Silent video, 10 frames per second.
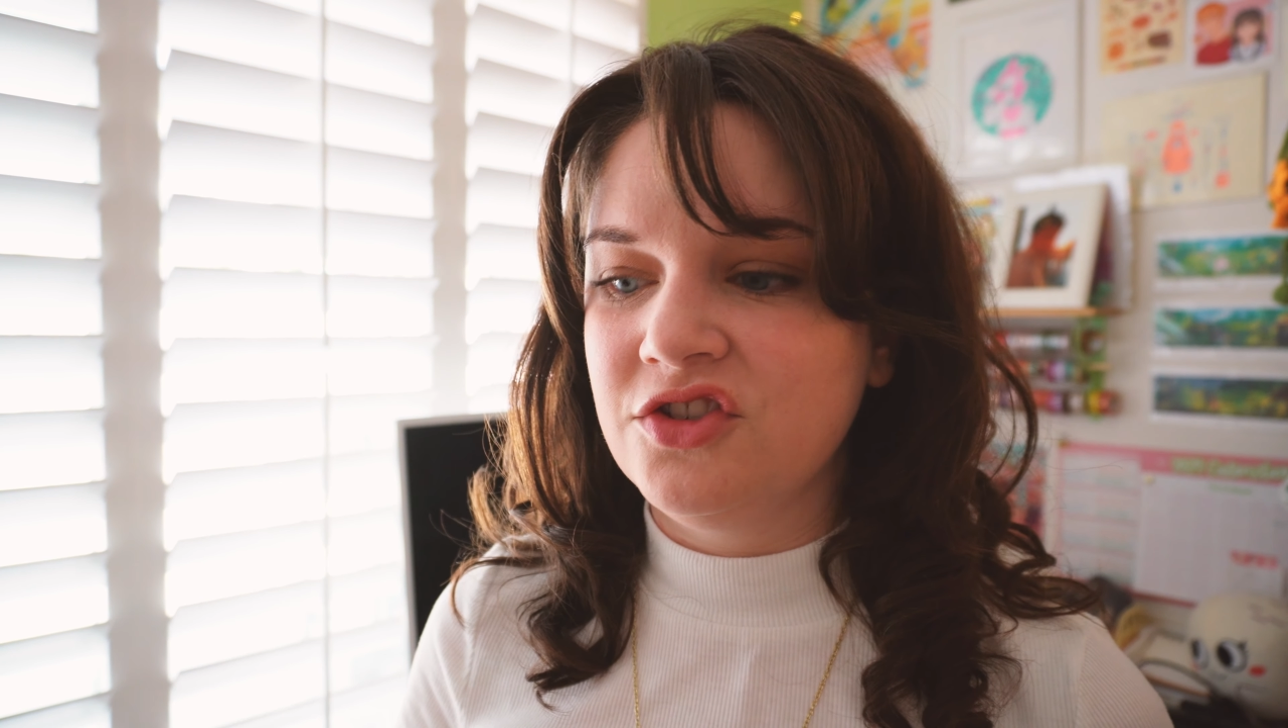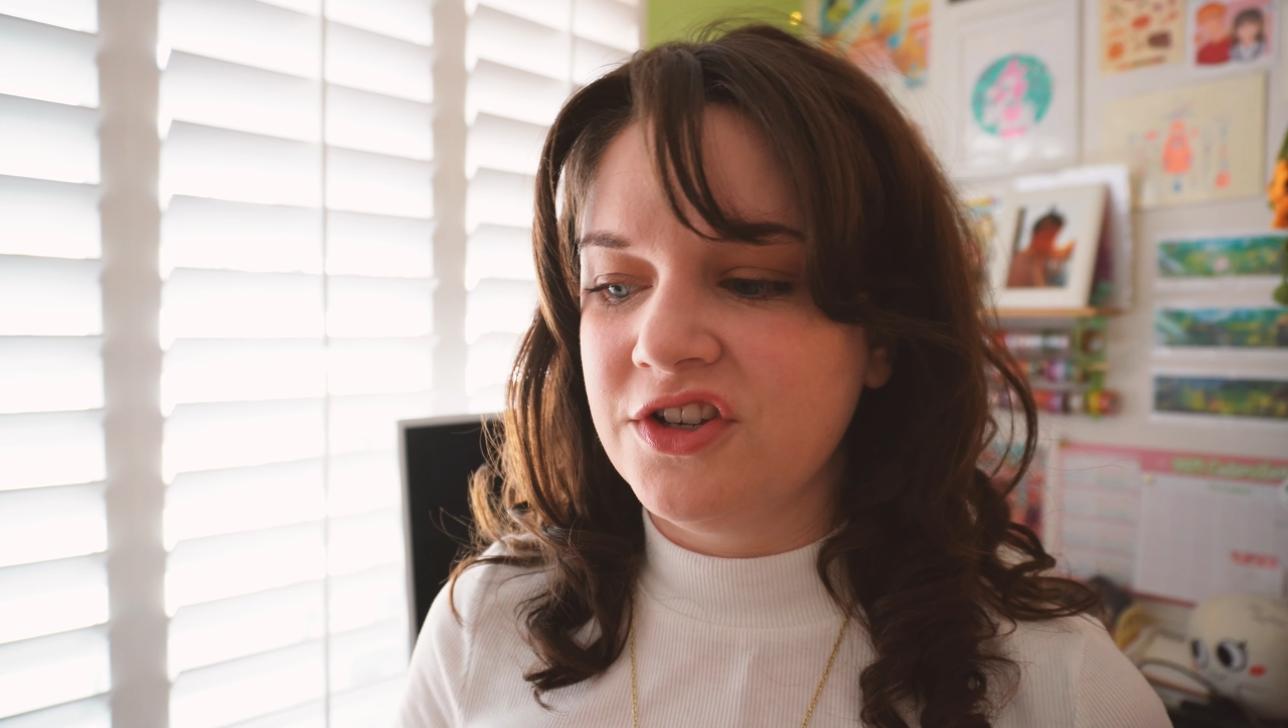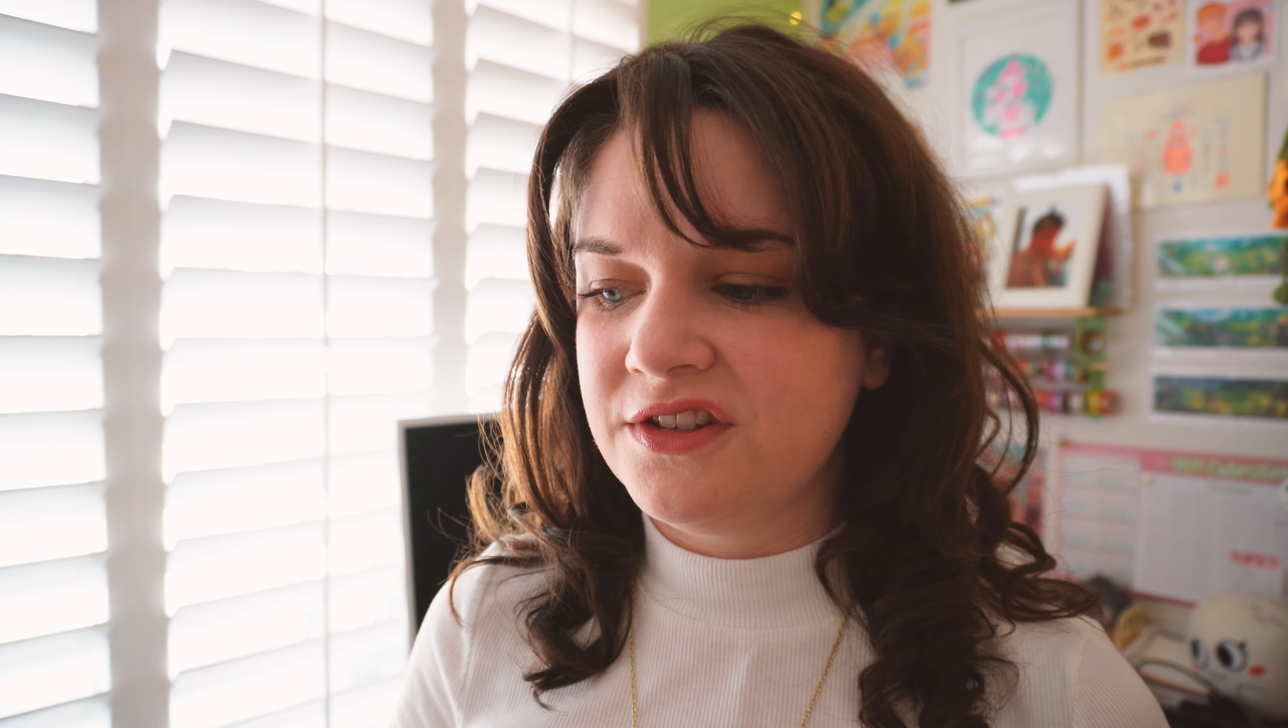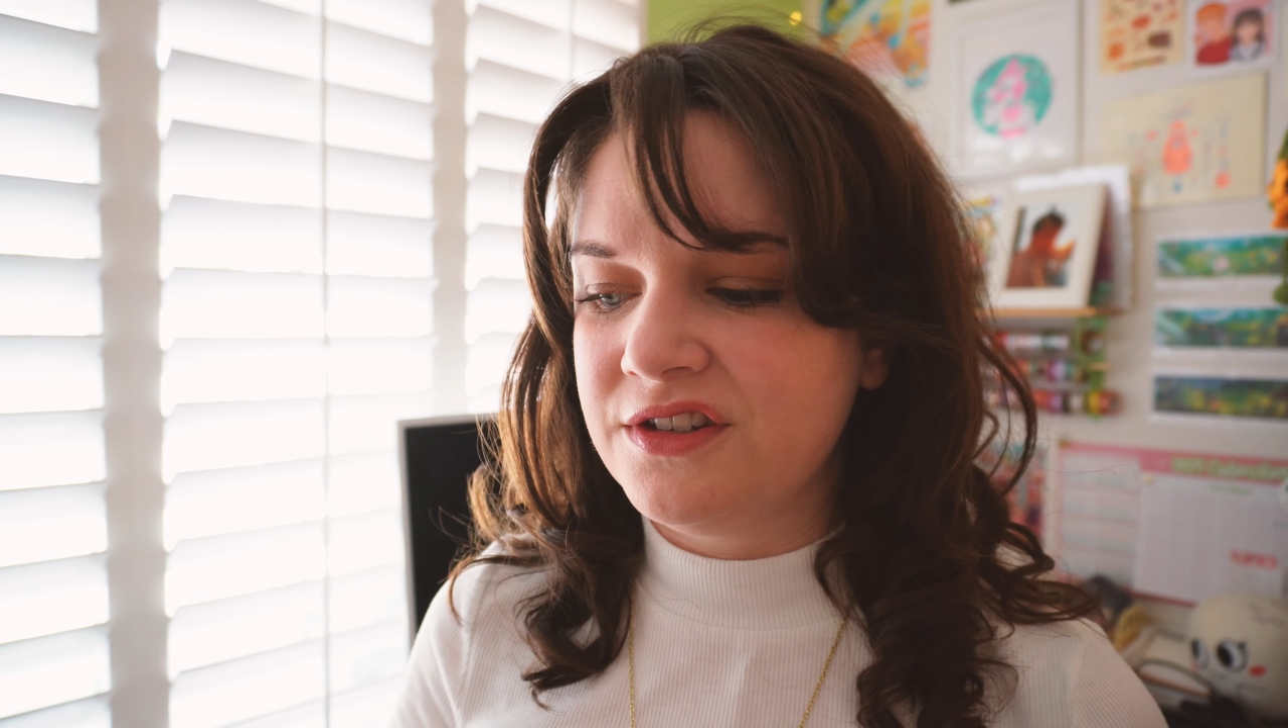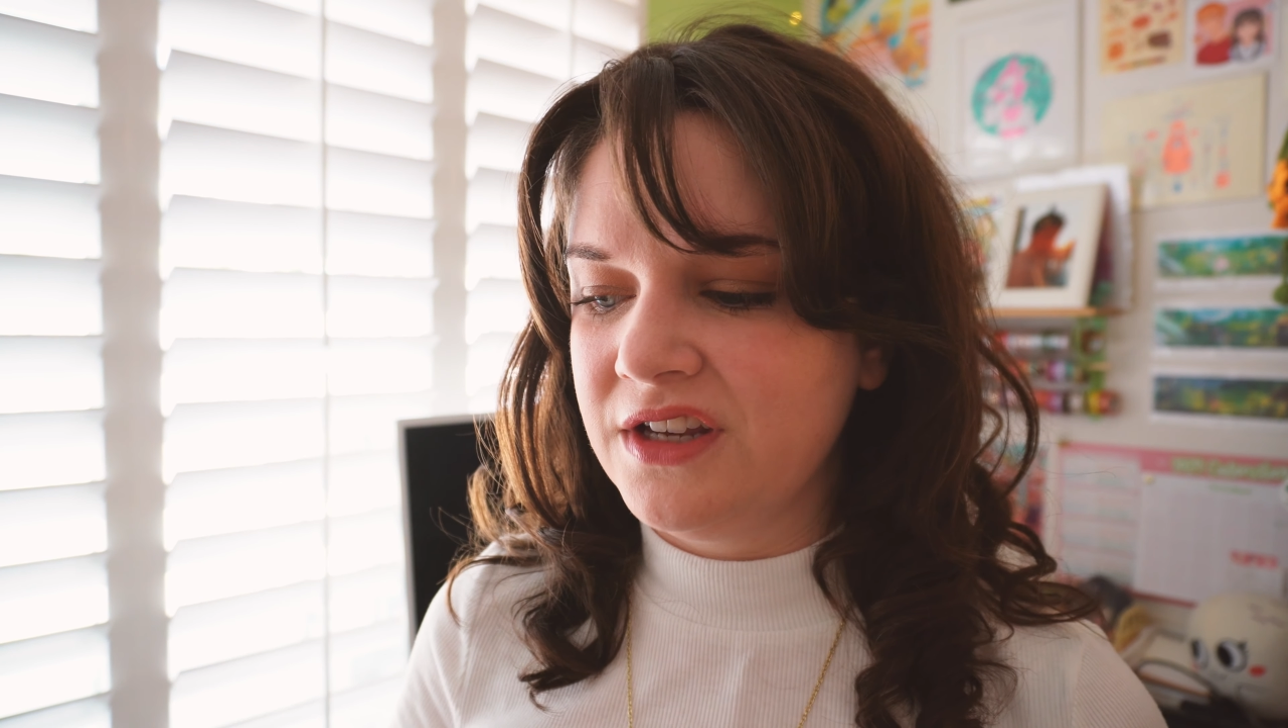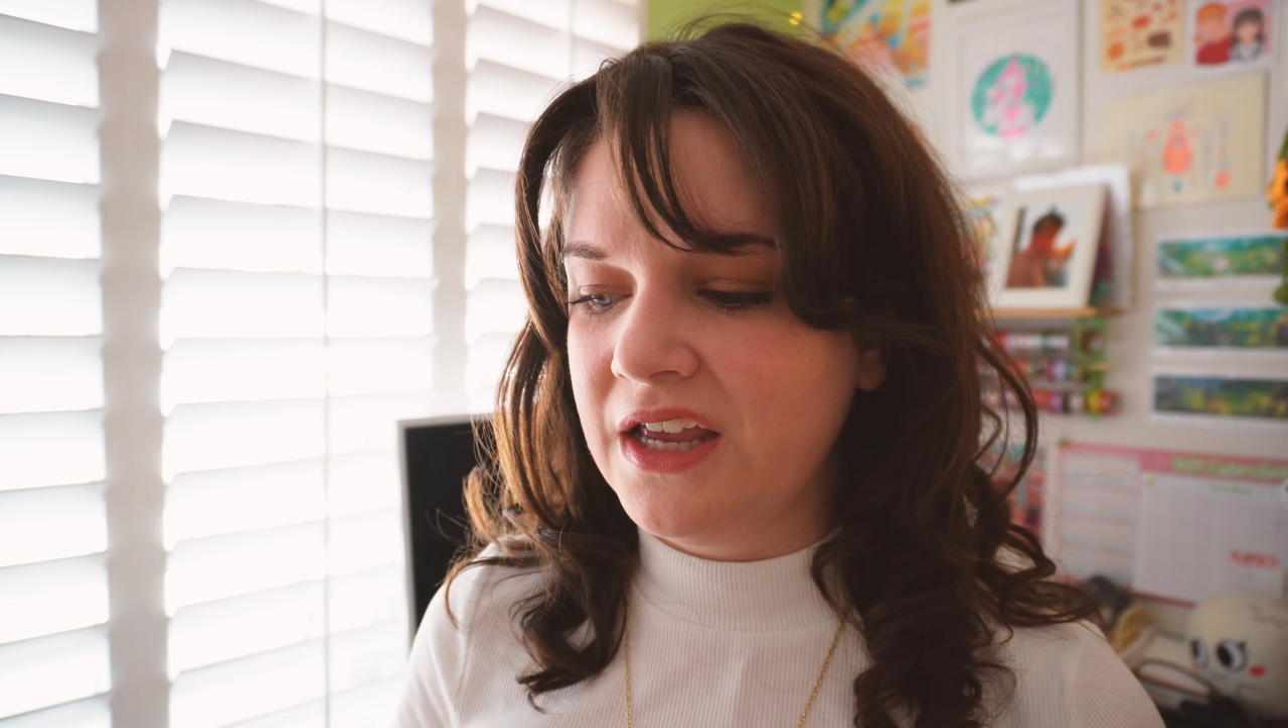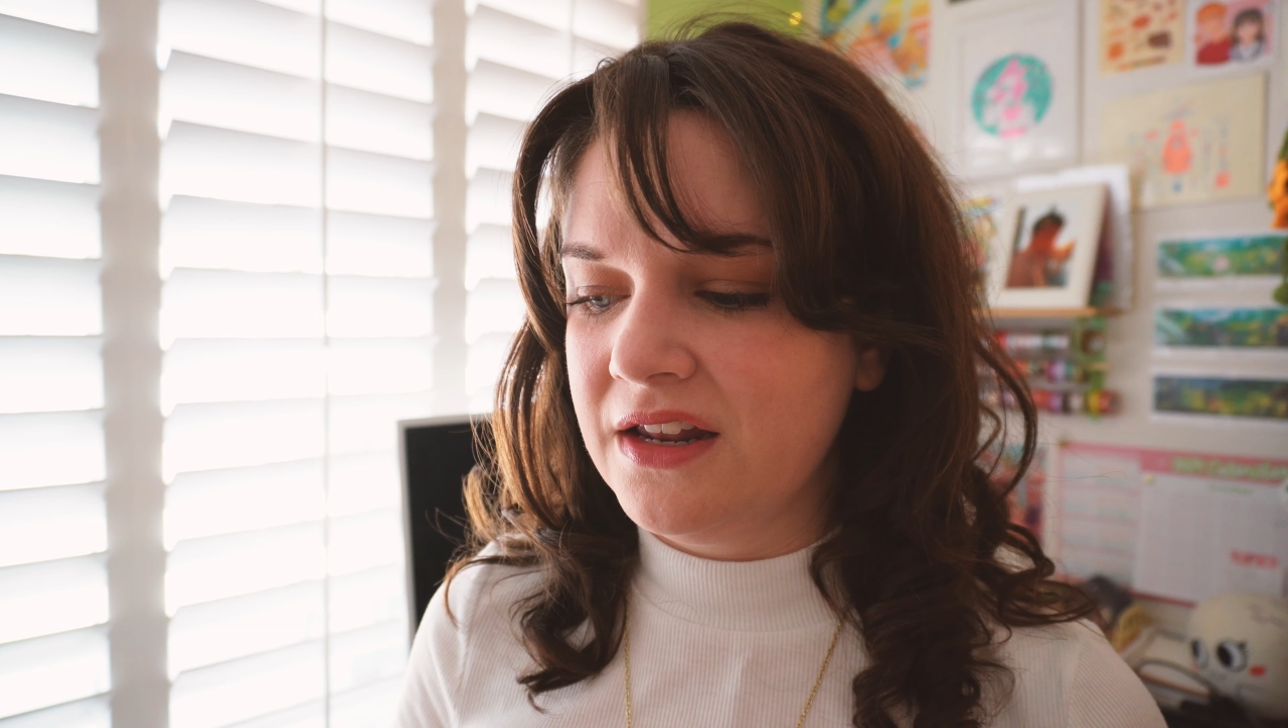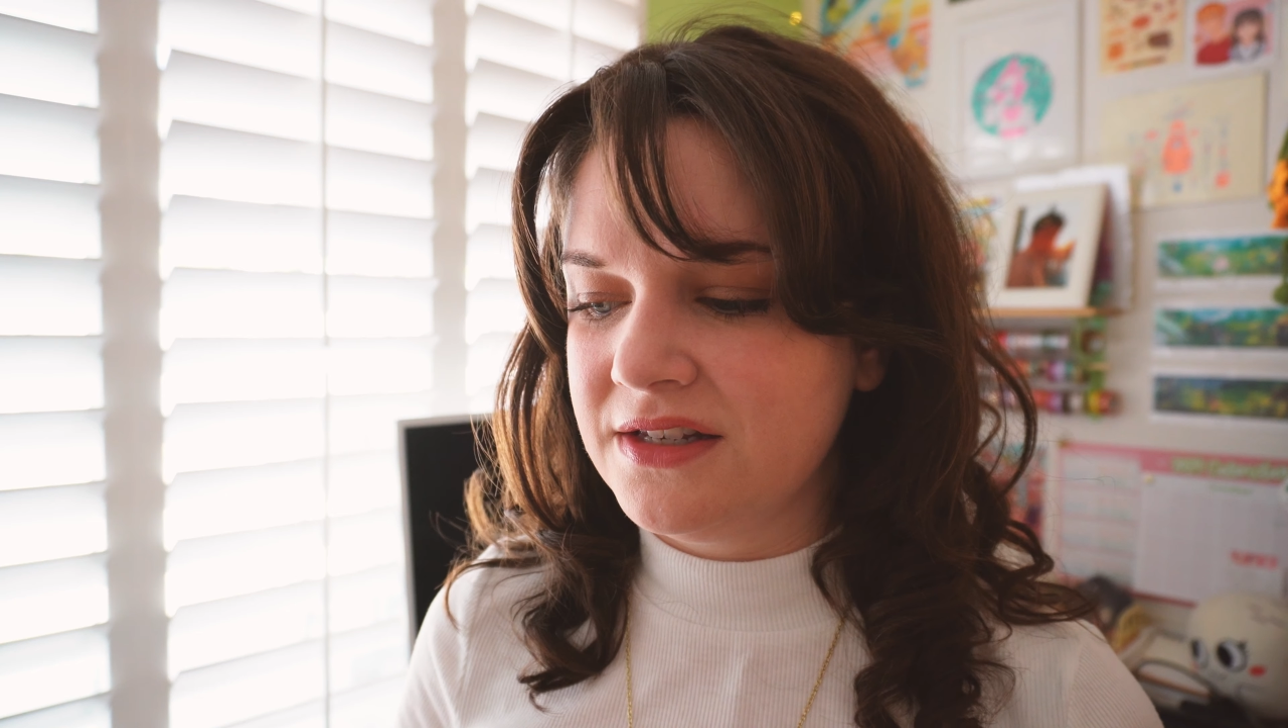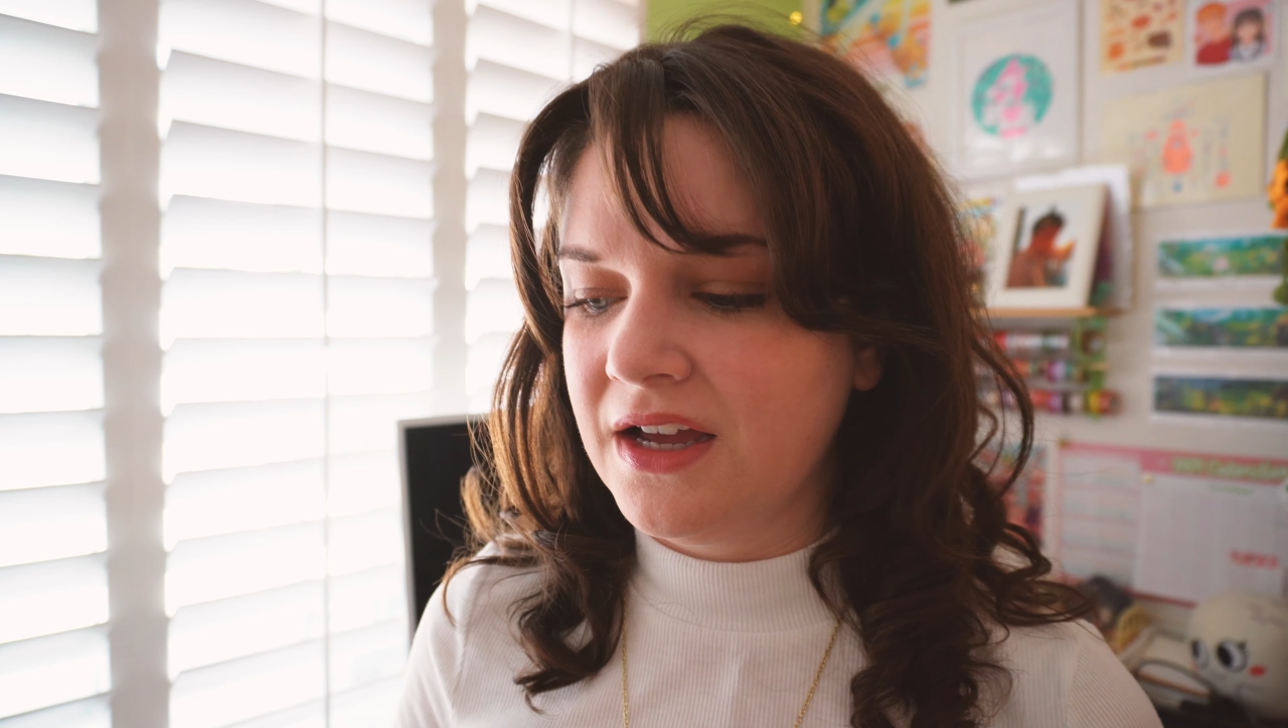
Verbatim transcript: just to get it